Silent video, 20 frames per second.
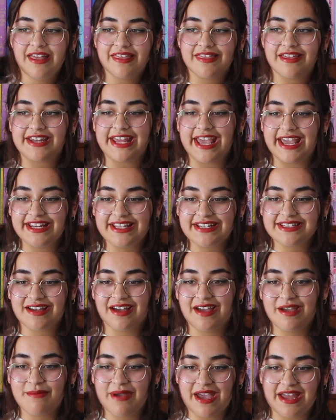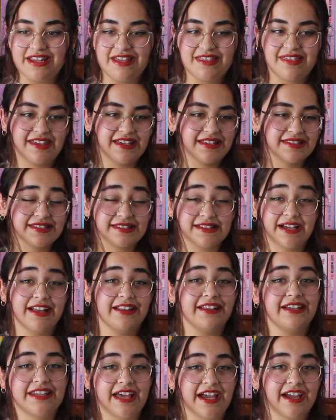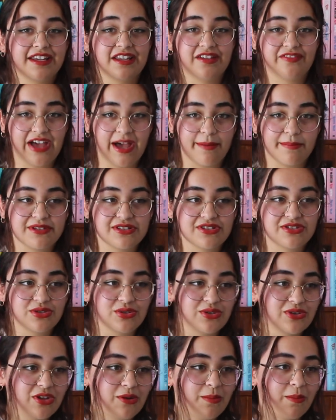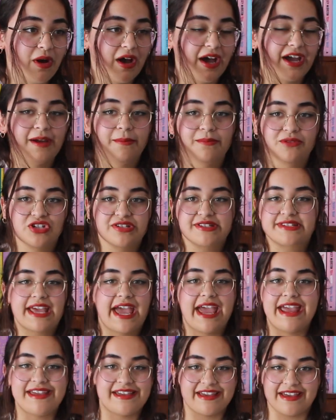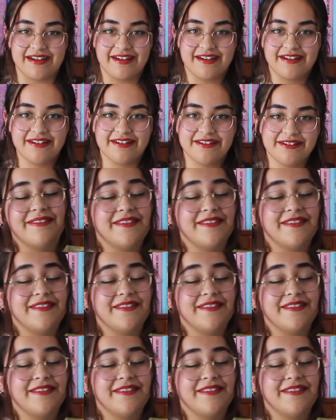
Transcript: that anytime anything slightly negative happens to them, I am just aching.